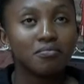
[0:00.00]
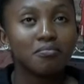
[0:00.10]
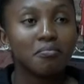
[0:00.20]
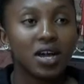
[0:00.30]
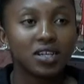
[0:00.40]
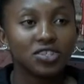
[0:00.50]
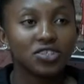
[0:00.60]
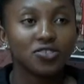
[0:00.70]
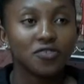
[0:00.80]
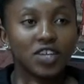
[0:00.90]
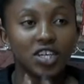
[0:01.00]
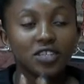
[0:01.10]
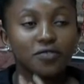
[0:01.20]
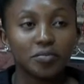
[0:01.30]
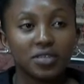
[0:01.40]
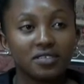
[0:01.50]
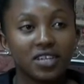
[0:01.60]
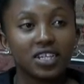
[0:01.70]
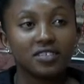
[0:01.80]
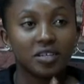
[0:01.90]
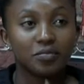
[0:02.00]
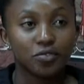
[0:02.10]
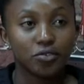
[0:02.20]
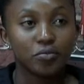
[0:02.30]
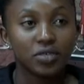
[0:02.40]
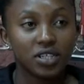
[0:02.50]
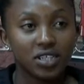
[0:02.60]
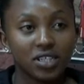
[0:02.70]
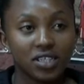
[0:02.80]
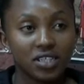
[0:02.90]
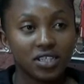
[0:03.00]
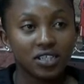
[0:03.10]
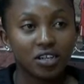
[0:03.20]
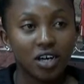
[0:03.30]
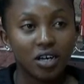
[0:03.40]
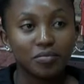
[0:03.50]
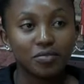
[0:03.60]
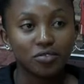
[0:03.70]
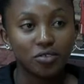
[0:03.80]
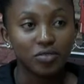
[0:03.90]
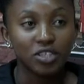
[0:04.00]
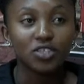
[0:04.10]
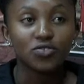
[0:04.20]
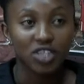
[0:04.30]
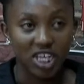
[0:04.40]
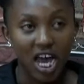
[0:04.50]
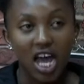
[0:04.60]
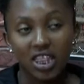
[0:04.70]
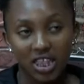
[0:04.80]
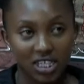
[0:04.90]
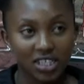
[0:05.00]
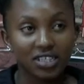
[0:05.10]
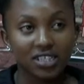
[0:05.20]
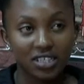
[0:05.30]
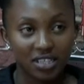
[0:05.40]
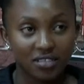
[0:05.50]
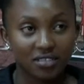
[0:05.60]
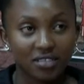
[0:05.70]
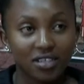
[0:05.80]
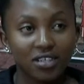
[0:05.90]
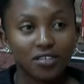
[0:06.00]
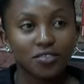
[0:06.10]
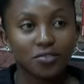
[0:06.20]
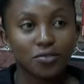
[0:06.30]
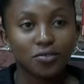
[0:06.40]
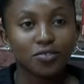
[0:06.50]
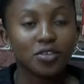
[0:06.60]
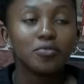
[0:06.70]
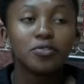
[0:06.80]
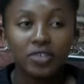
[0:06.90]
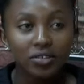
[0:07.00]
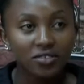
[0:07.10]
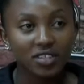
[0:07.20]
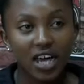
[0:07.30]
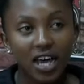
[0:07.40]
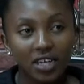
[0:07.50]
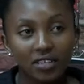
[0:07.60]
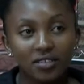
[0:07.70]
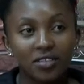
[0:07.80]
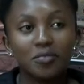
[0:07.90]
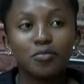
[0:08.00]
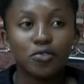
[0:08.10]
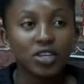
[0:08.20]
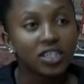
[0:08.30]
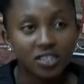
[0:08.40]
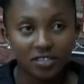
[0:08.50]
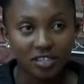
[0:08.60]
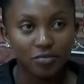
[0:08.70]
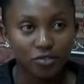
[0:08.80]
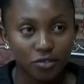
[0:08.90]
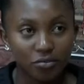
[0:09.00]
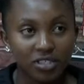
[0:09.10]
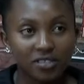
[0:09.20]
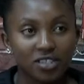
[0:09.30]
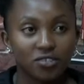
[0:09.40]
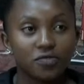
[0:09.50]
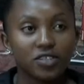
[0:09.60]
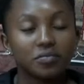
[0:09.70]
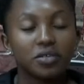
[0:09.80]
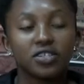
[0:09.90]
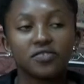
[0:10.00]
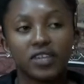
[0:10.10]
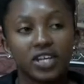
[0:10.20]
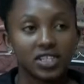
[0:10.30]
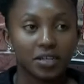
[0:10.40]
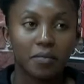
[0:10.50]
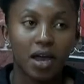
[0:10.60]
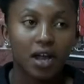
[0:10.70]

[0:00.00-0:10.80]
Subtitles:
much of the heat from the sun is absorbed. Or absorbed into the Earth's surface. Yes. So the more we lose the ice, the more heat is absorbed instead of it being reflected back.